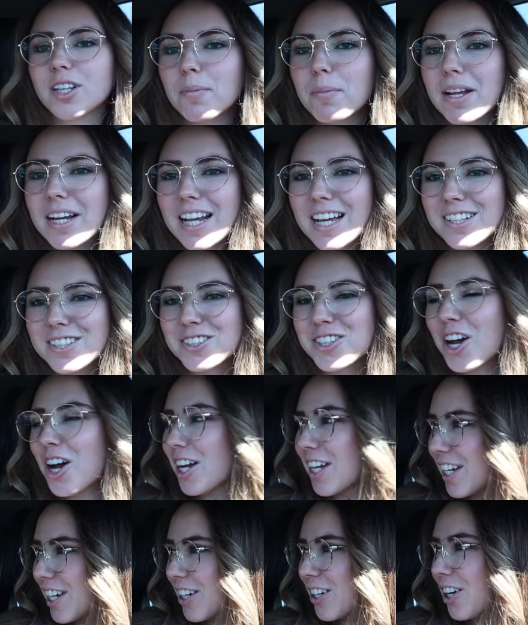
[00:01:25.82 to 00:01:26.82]
out my dad's
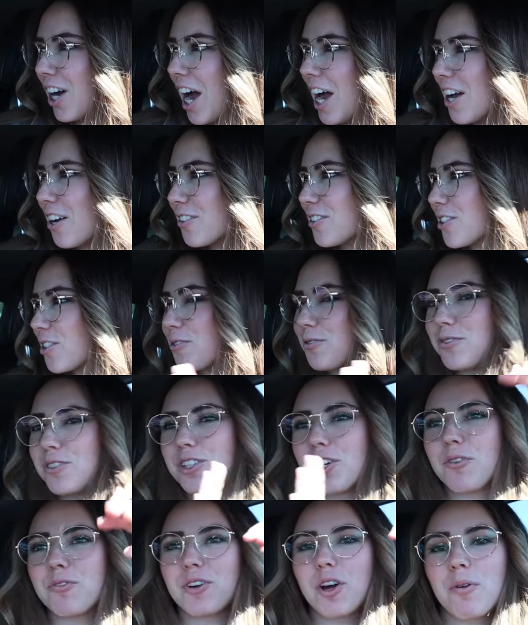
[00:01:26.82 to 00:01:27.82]
not here. I also
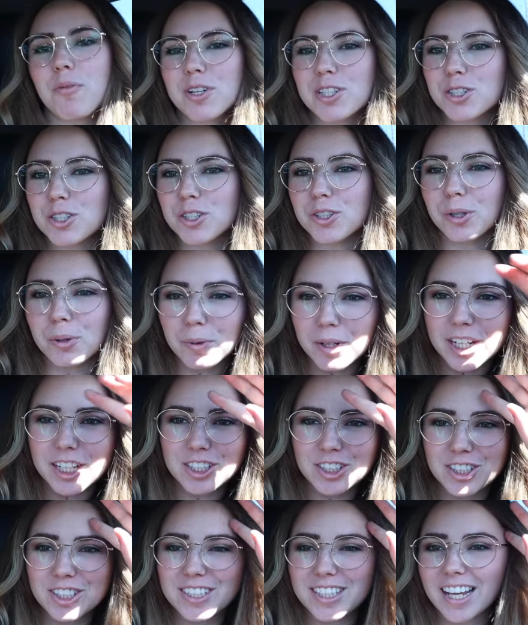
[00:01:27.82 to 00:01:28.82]
don't know which
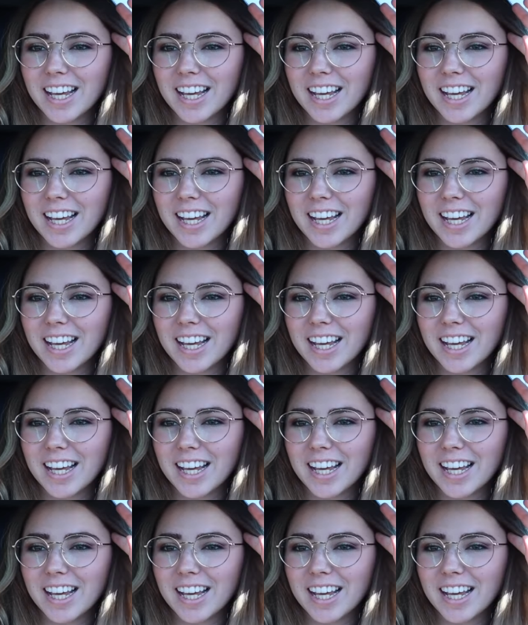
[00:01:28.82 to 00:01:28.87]
unit she's